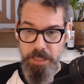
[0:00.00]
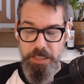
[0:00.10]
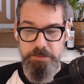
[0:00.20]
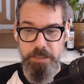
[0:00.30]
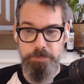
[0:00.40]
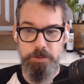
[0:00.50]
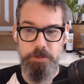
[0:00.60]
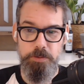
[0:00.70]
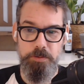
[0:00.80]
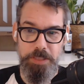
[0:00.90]
It's up to
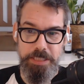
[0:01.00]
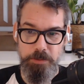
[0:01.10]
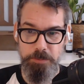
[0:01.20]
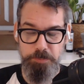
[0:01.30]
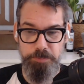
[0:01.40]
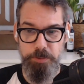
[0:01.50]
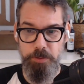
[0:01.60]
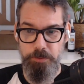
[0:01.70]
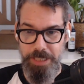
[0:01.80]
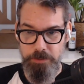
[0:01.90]
you to heal the
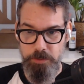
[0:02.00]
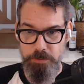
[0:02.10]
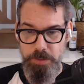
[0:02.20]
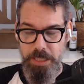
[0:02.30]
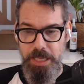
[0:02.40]
people around you.